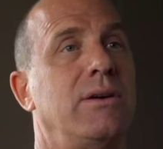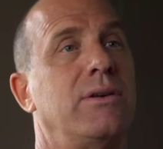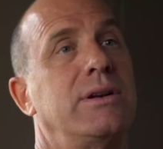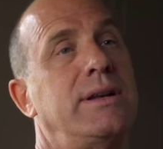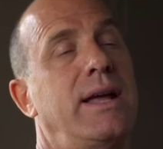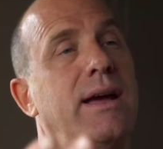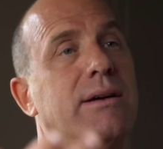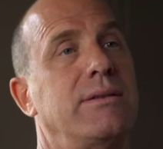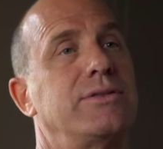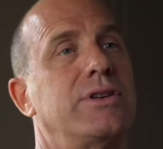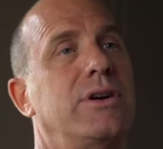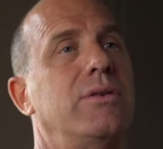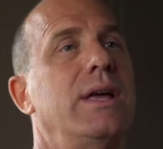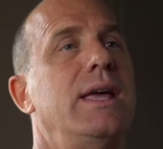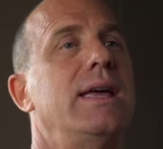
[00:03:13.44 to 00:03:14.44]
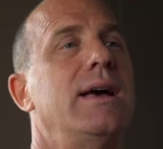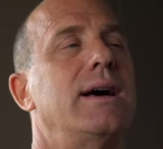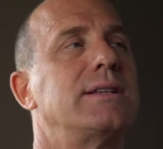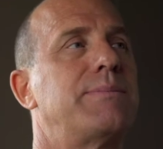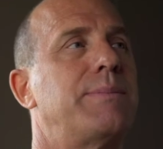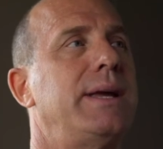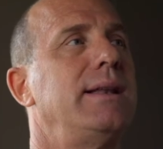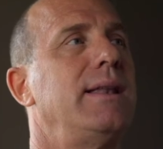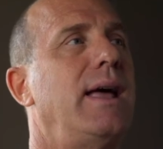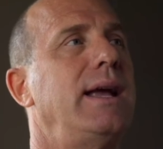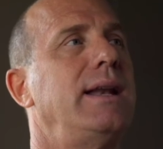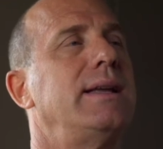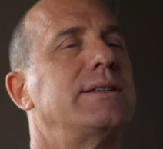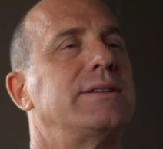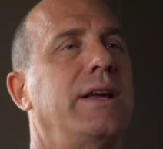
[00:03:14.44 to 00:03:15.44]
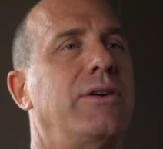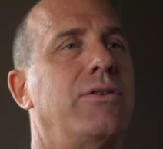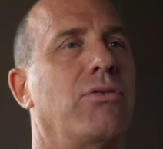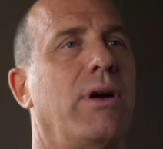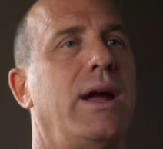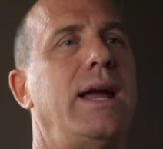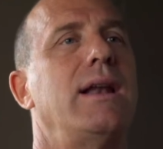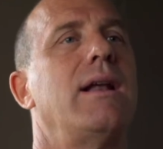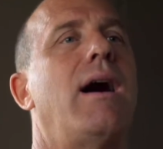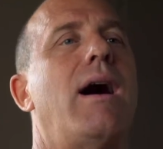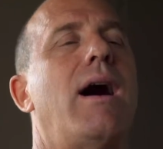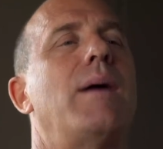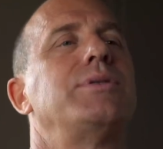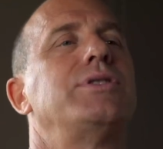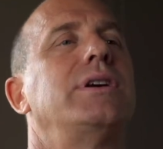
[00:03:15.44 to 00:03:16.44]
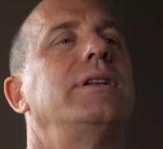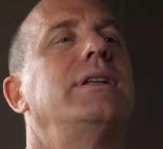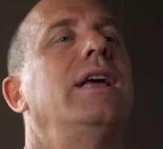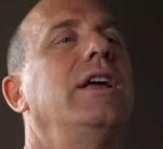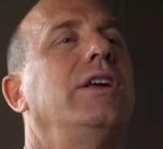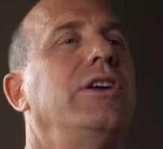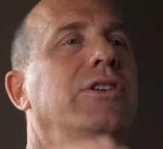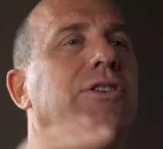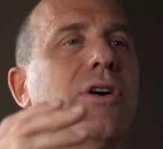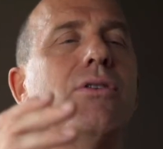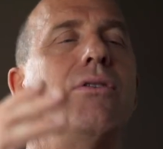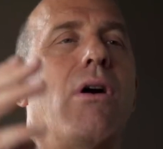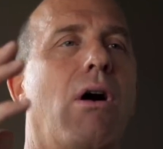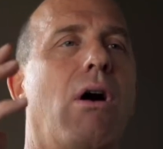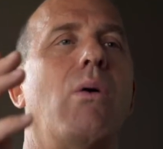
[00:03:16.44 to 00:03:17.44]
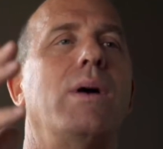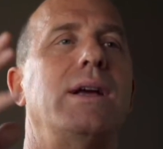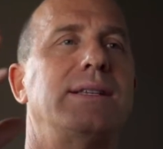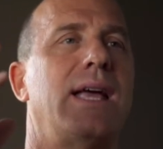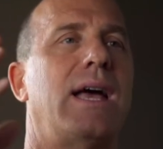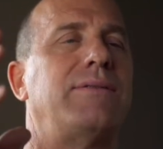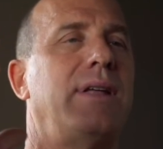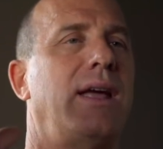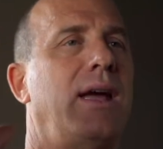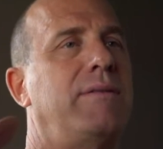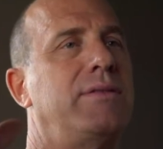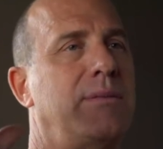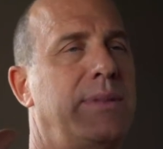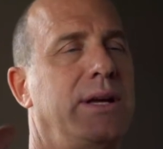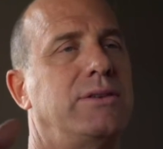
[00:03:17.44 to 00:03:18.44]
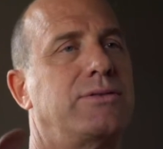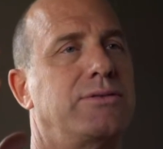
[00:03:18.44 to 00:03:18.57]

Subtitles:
and go to town. So a speed light is a great option. You don't always have to have the big